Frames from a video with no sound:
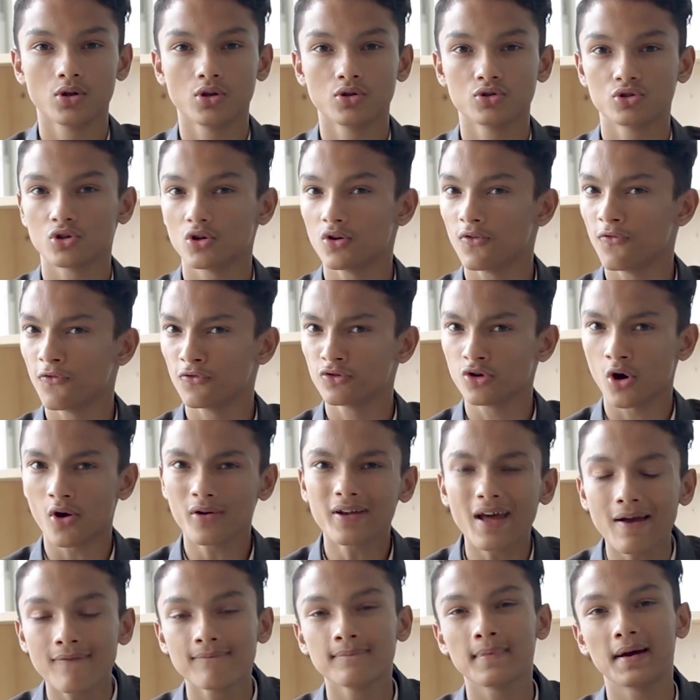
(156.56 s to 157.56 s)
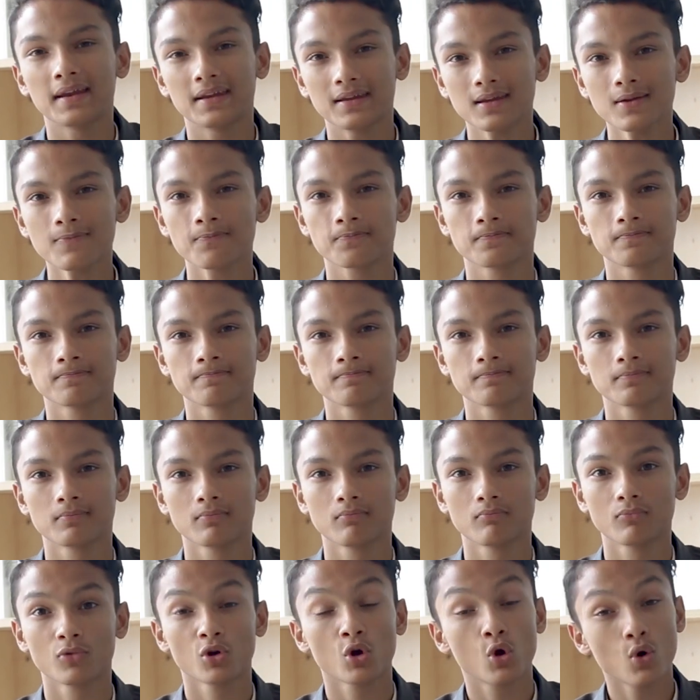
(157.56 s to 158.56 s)
So if you don't have money,
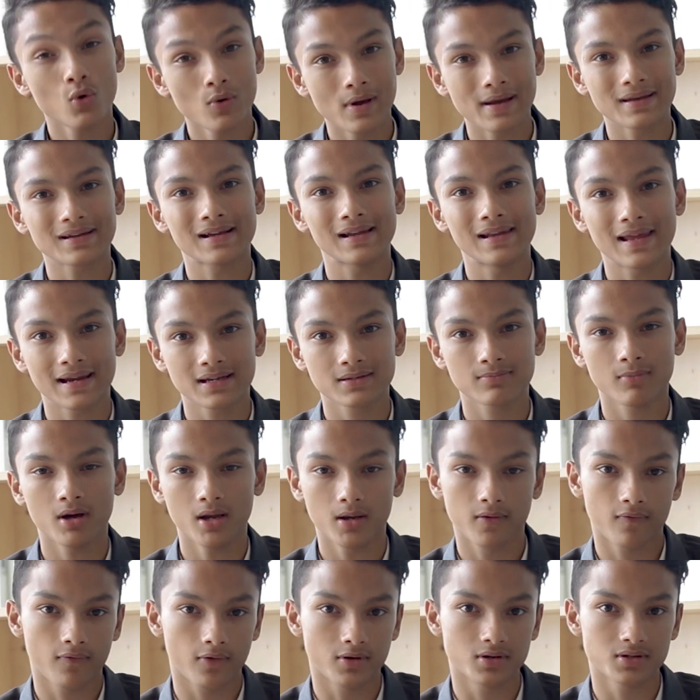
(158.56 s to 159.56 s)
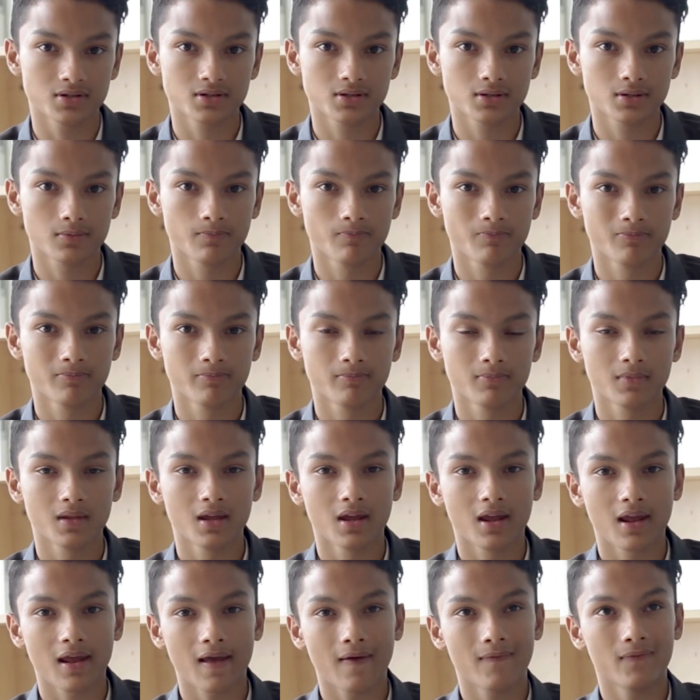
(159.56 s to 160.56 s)
go and collect money first.
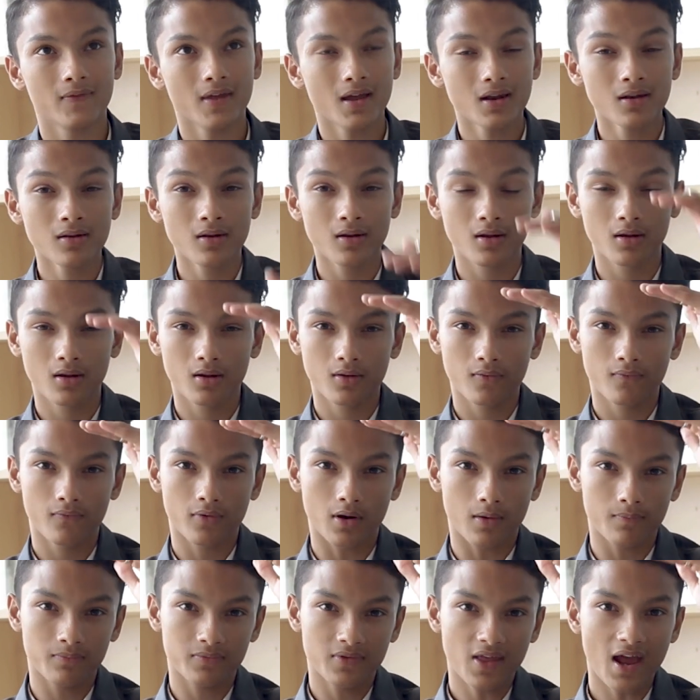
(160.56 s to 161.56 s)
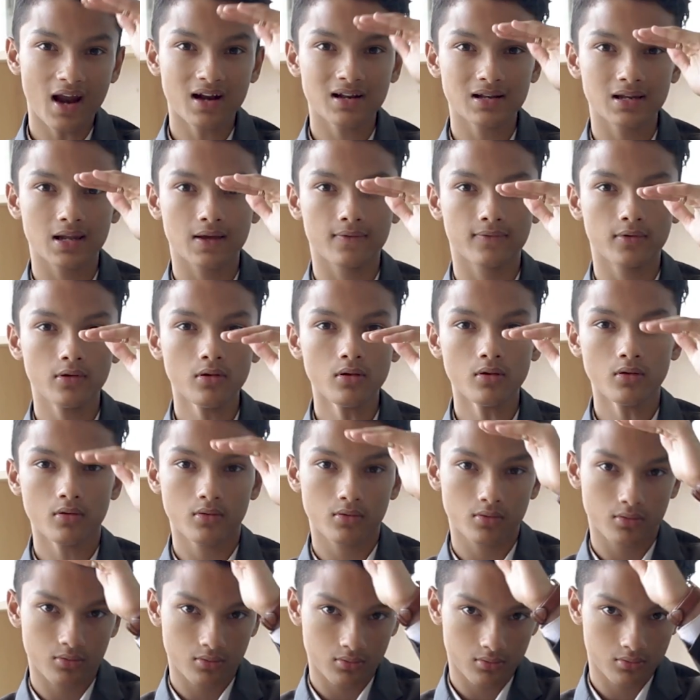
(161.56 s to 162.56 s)
And then from that level,
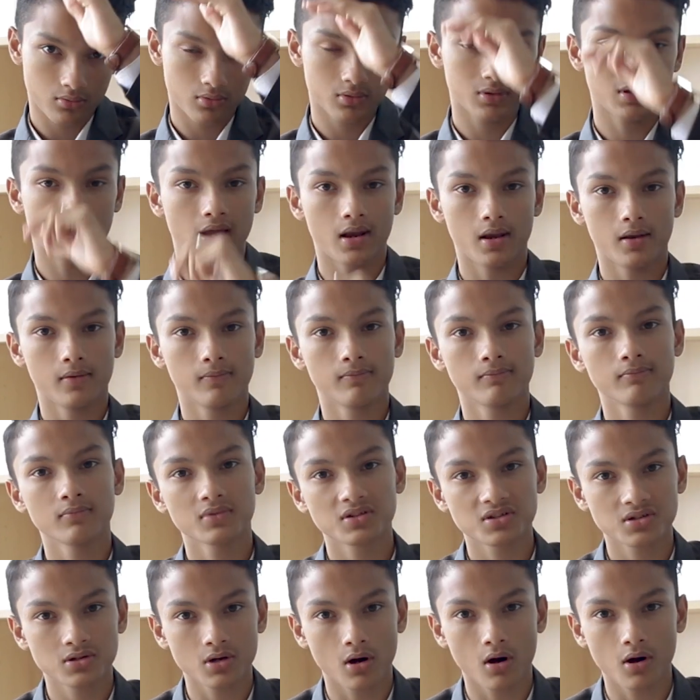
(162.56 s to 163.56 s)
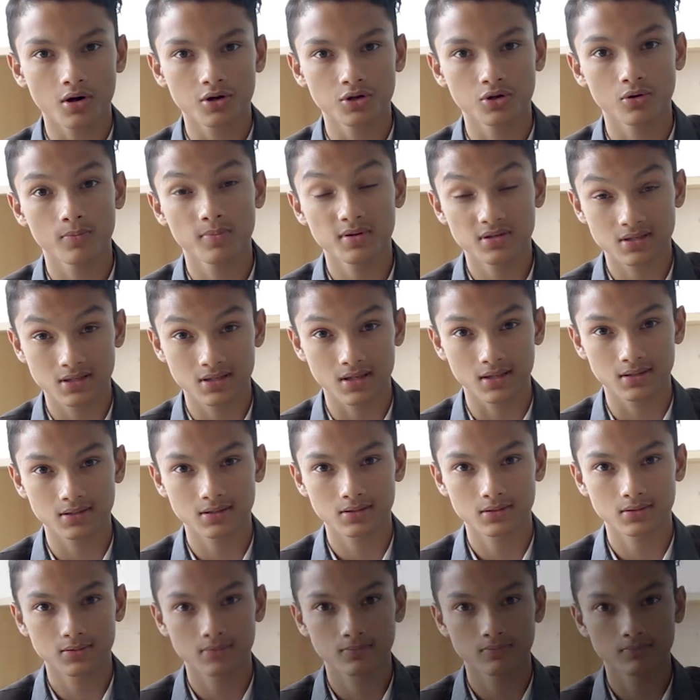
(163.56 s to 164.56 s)
then start your
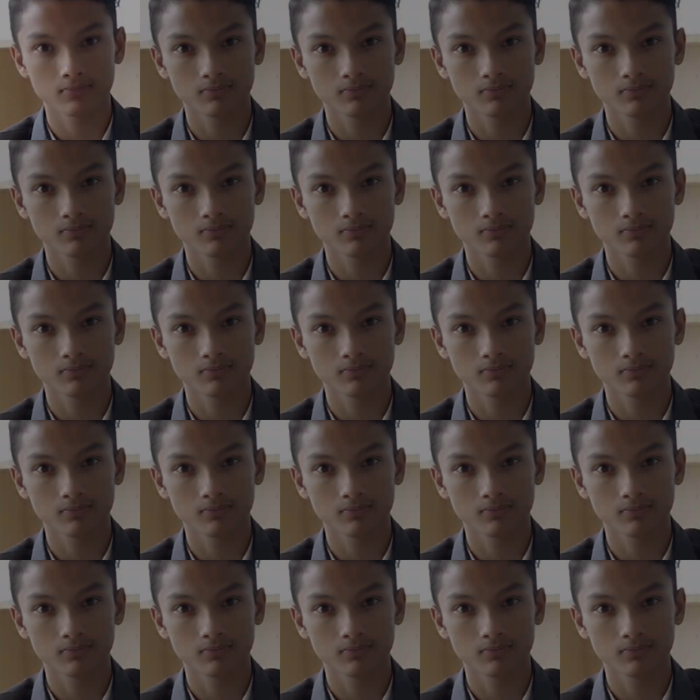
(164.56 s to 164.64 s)
business.